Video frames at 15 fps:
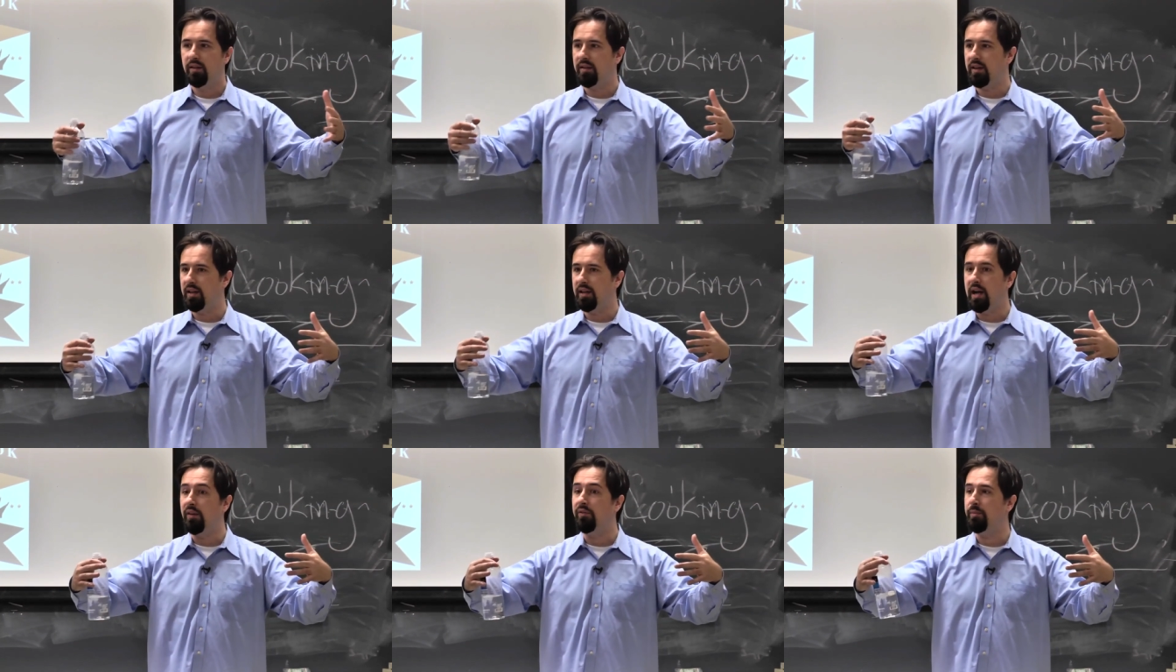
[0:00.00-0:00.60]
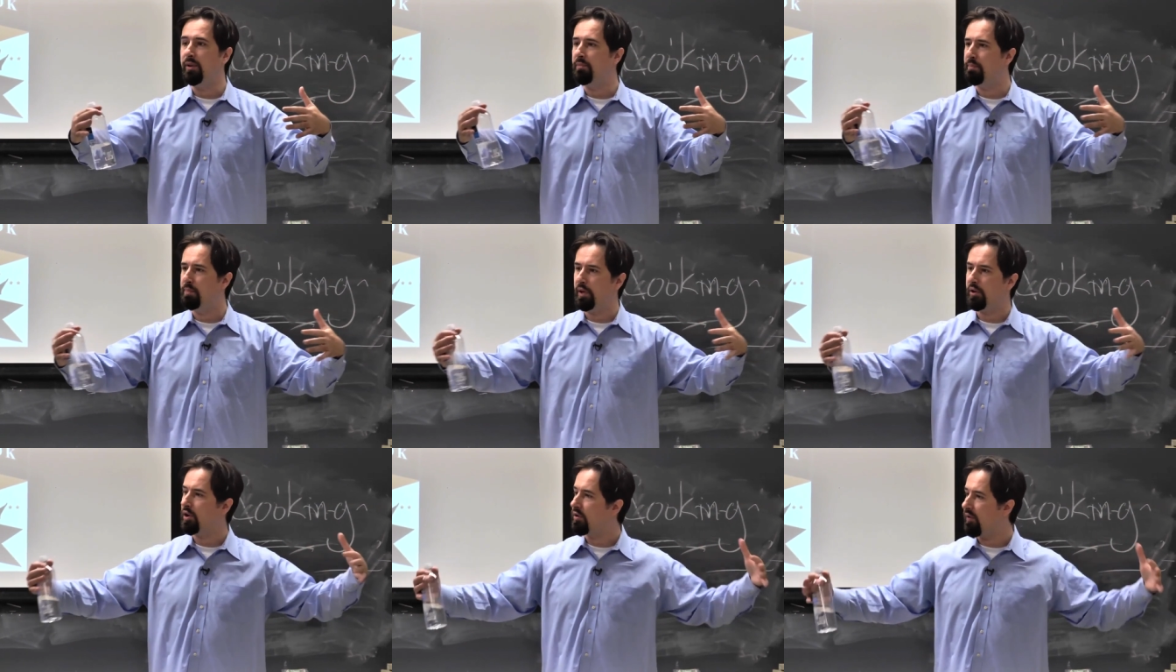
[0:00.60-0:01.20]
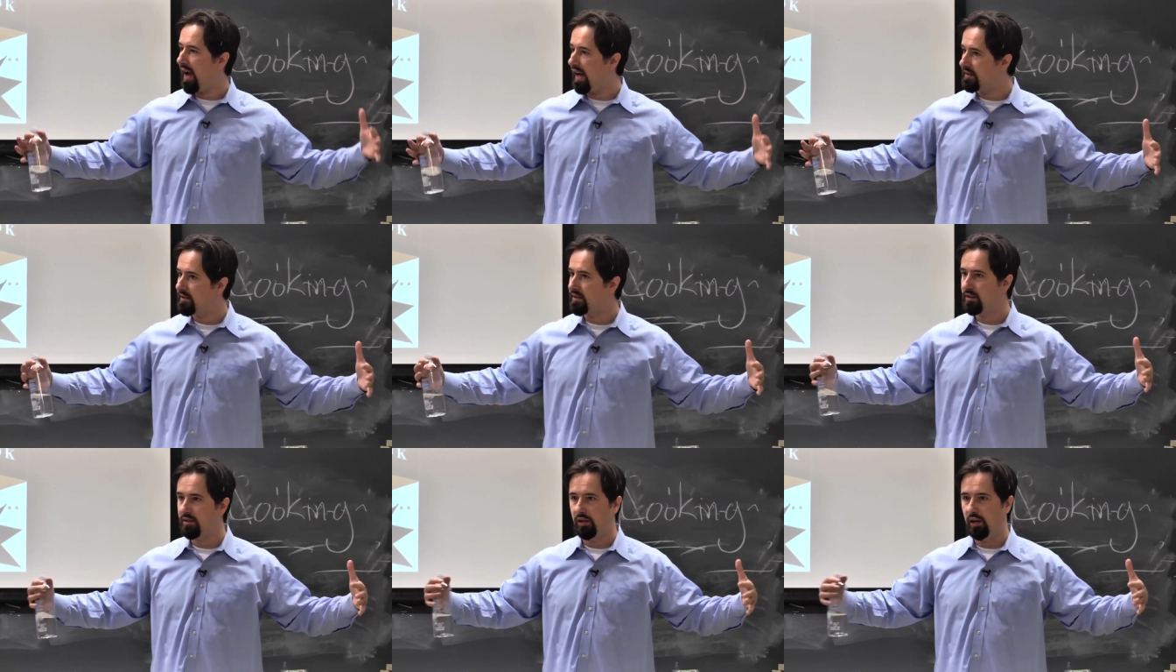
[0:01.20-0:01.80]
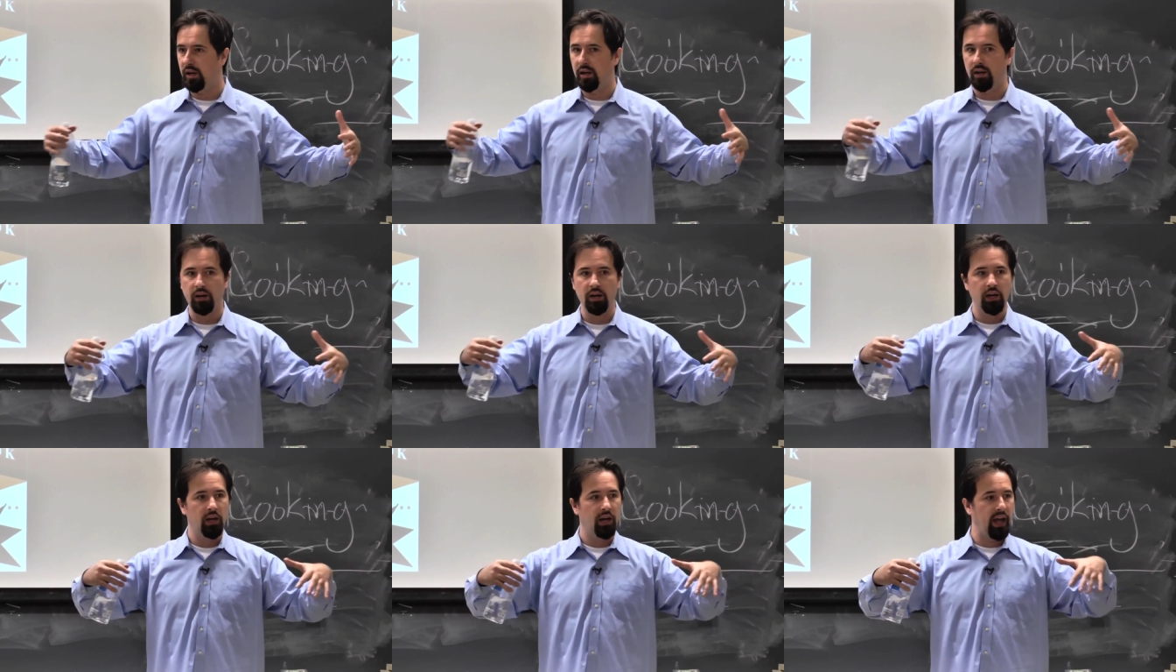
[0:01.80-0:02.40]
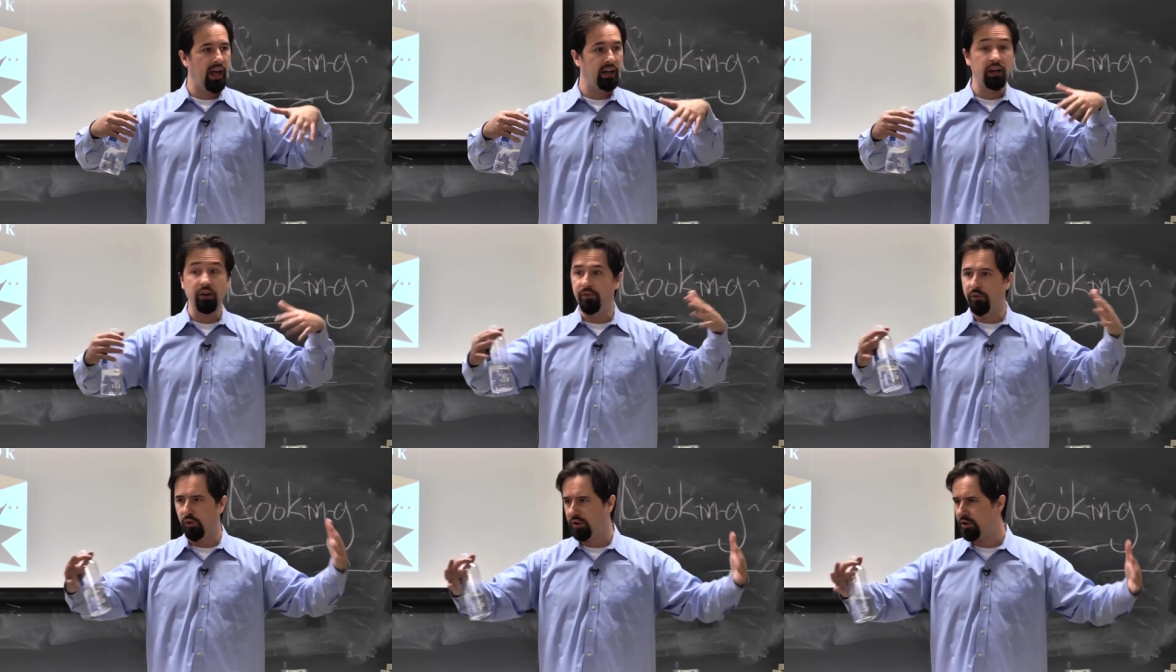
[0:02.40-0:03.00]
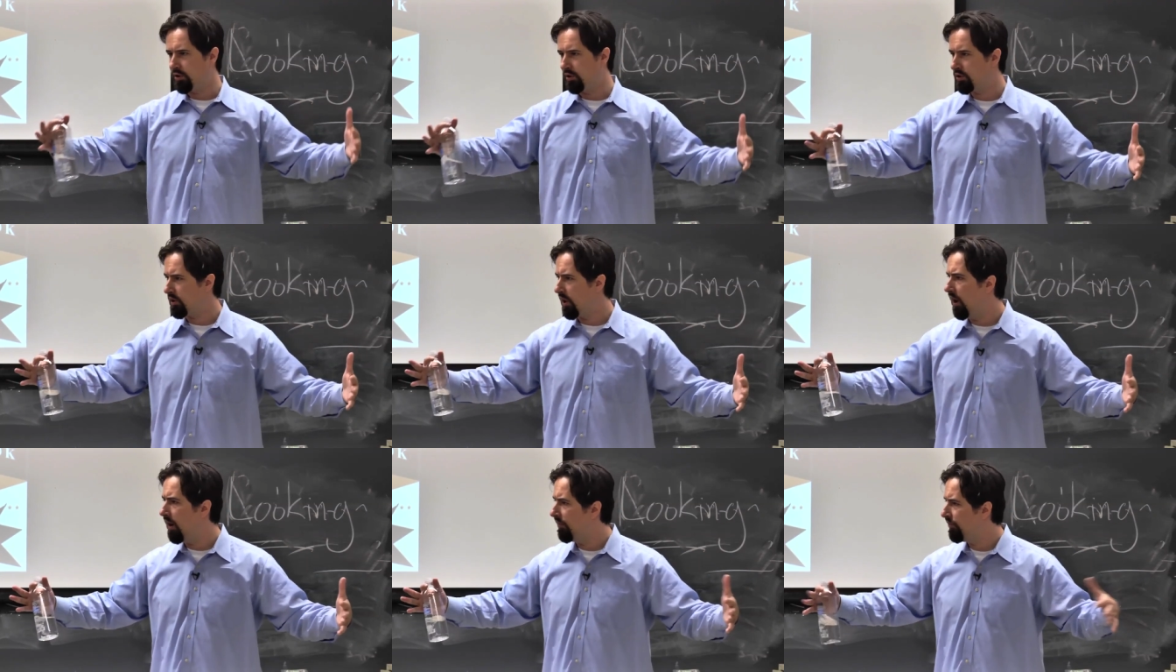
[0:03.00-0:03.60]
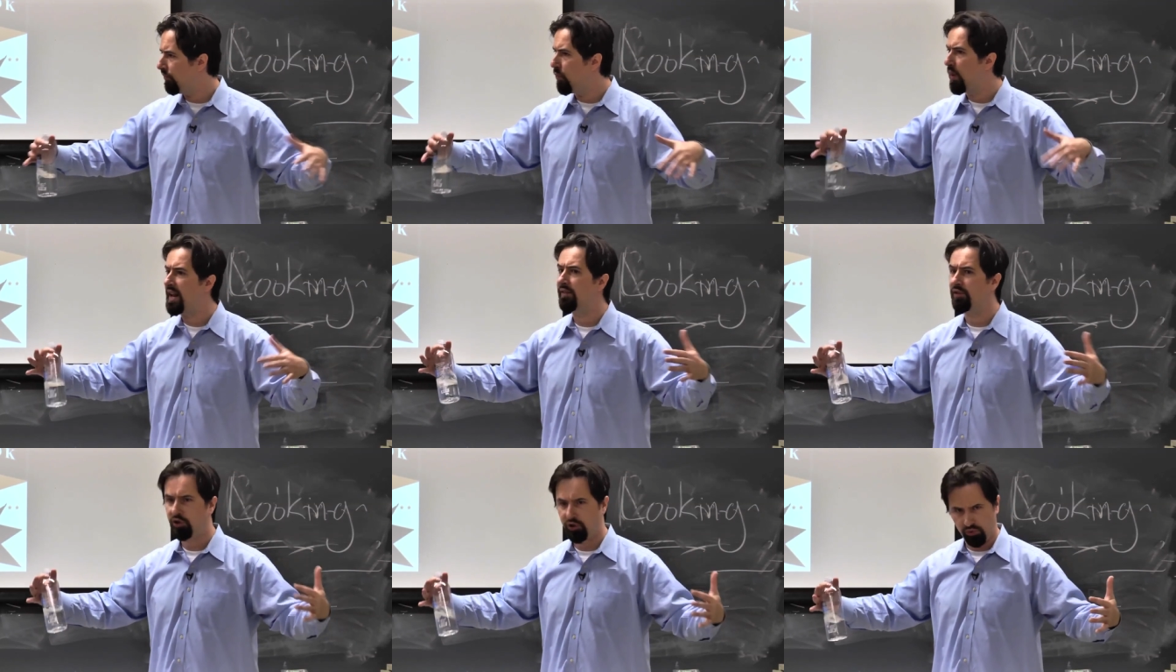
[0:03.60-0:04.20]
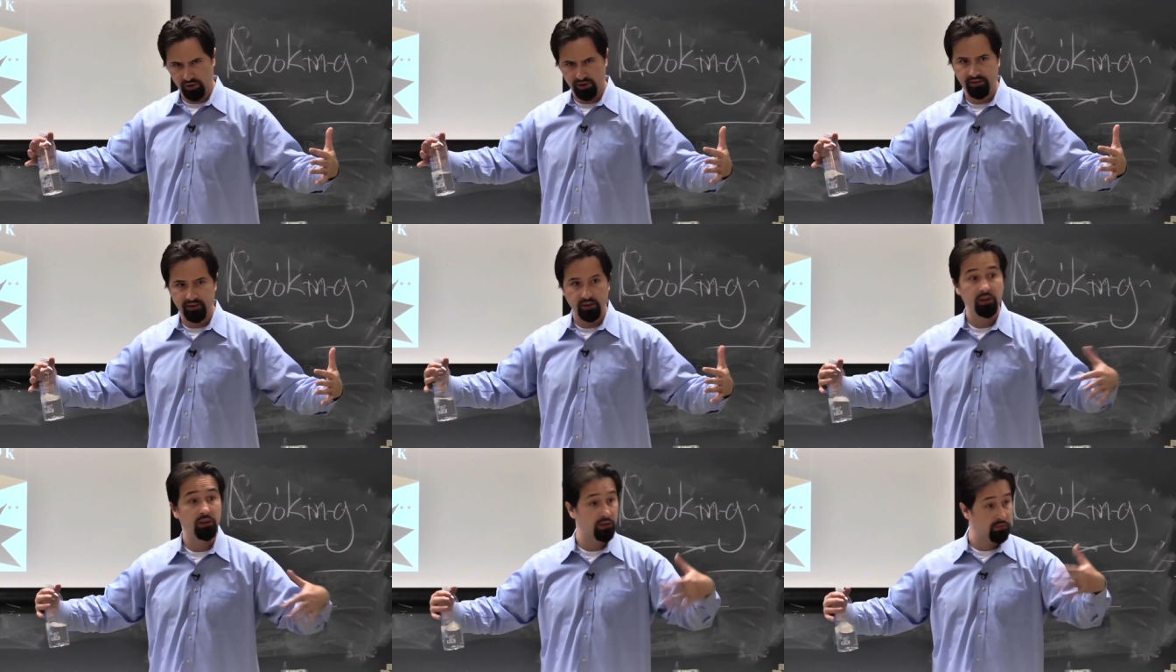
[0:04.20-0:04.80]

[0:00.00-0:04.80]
The government bureaucrats uh, and enforcers of whatever sort,